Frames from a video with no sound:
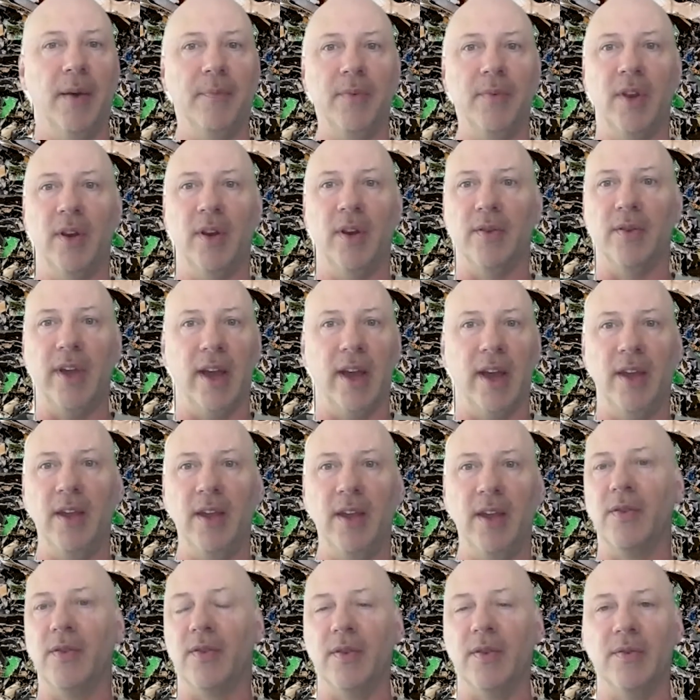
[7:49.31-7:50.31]
you know,
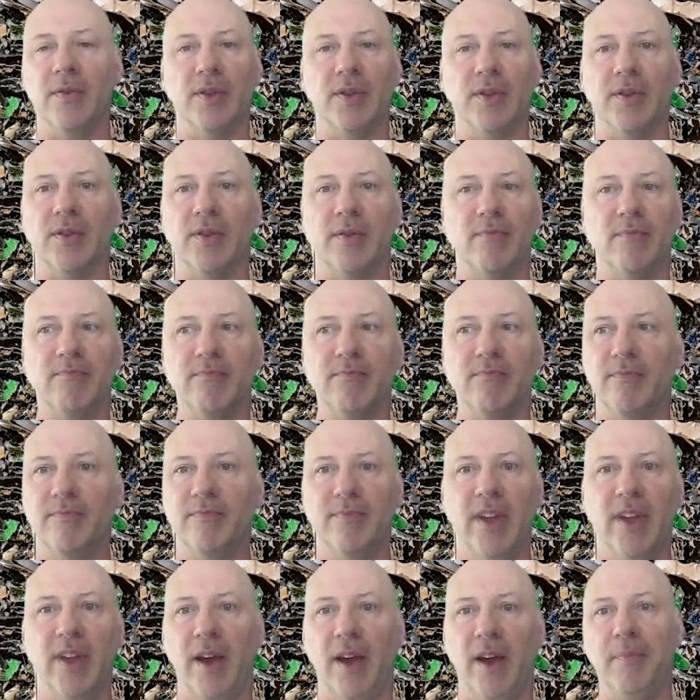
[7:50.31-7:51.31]
techies and just,
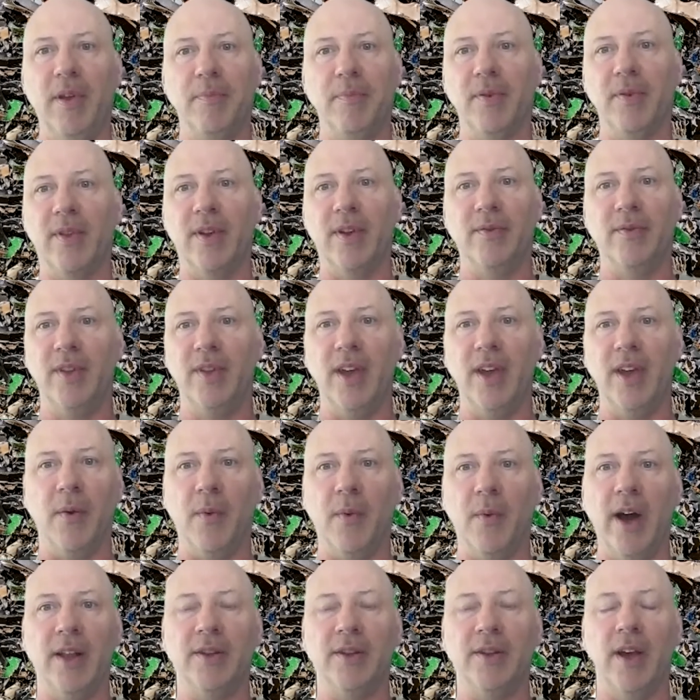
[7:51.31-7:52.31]
yeah, people that
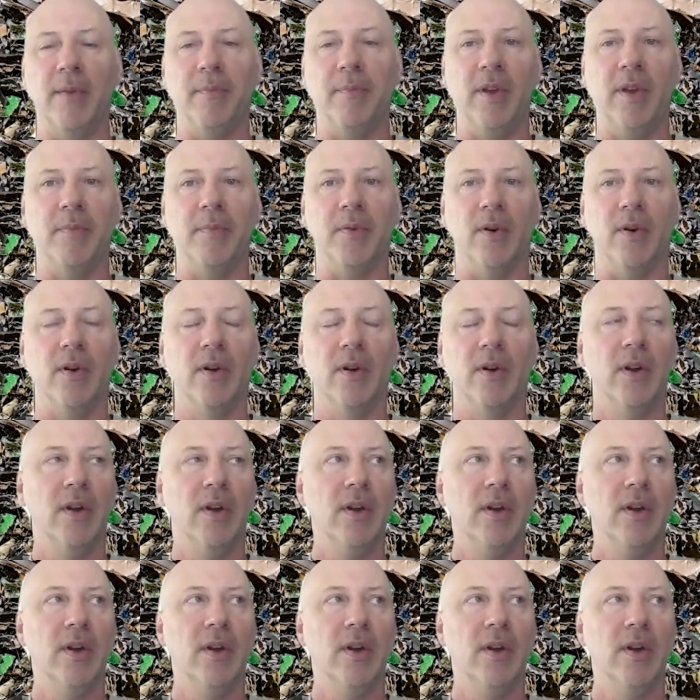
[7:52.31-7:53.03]
DIY type people.